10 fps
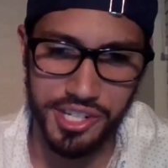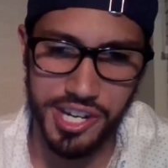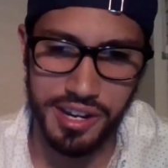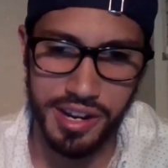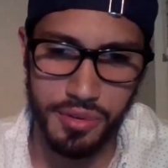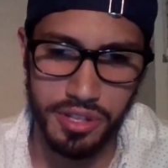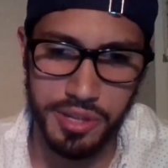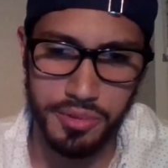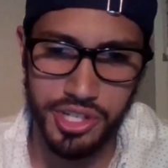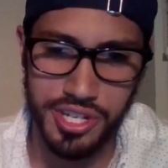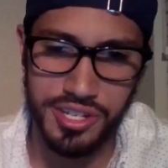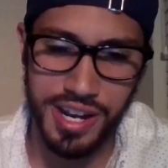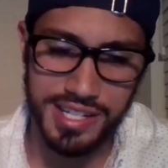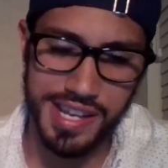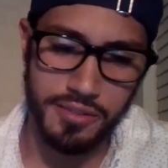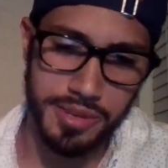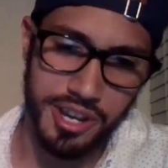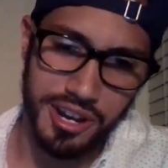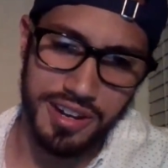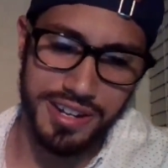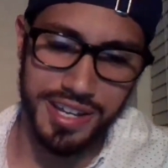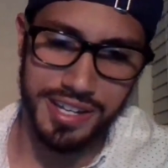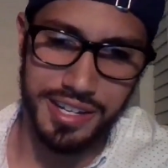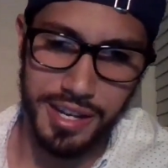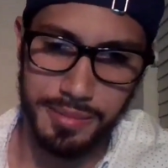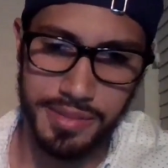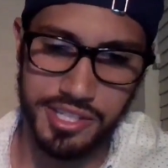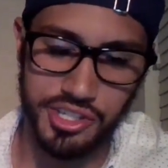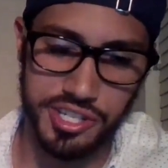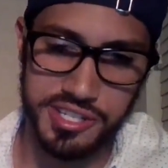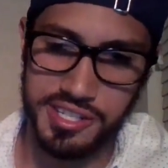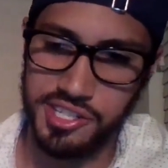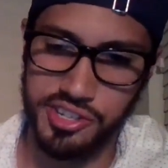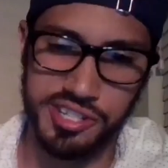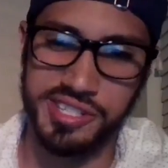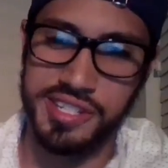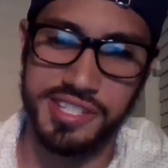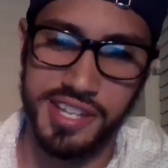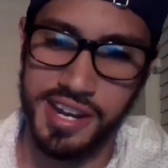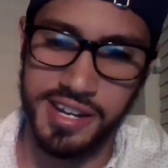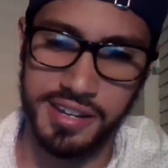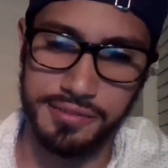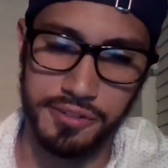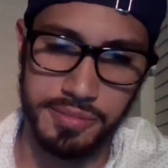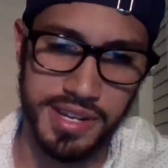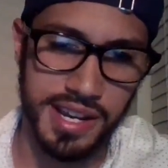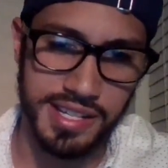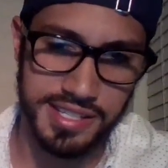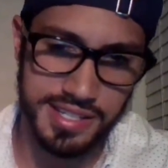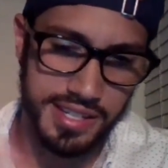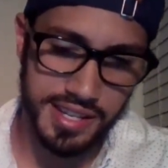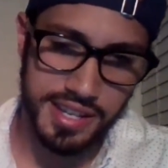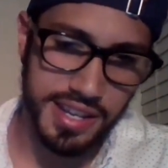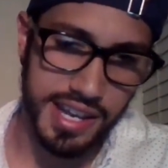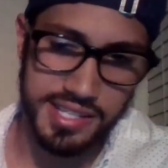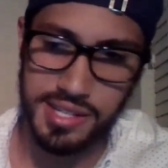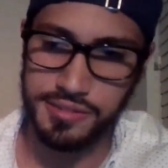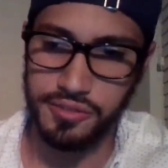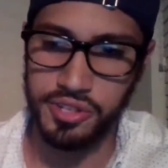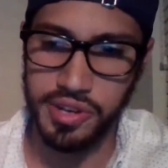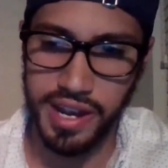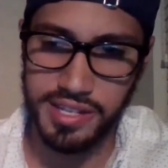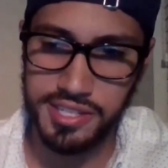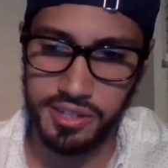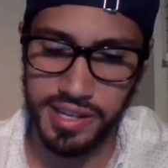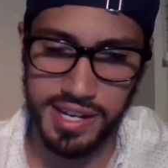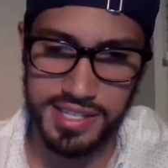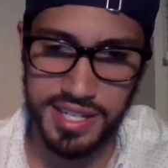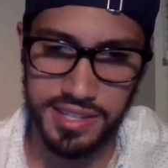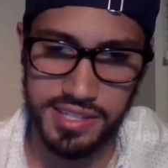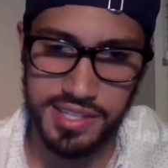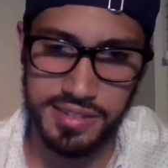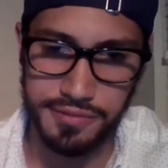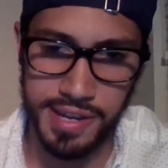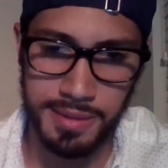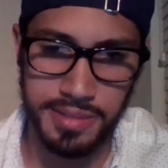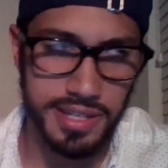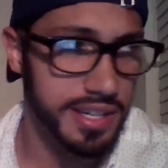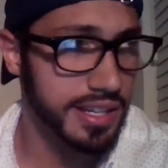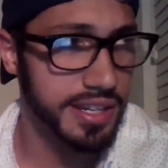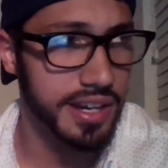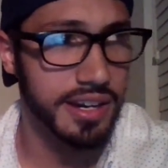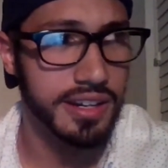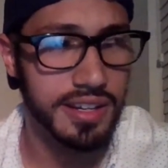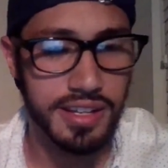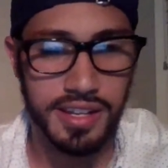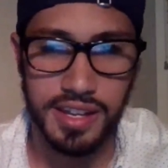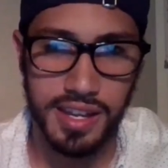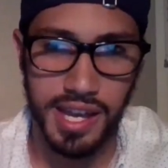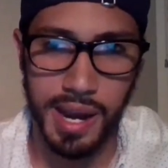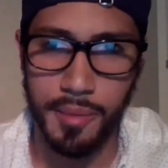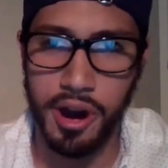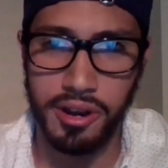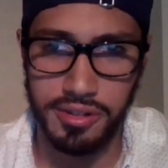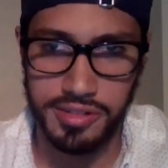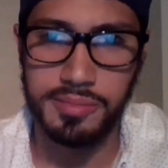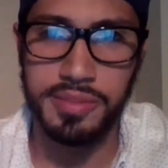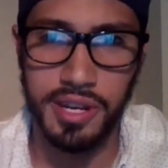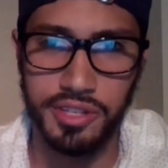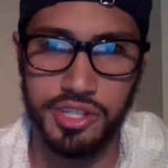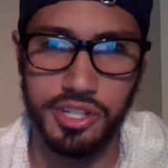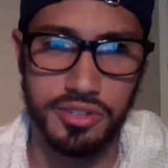I, I really appreciate you guys having me on, and um, it's just it's just as exciting for me as as it is for you guys. So, like I said, this is a family, and uh, and I'm honored to be on the show.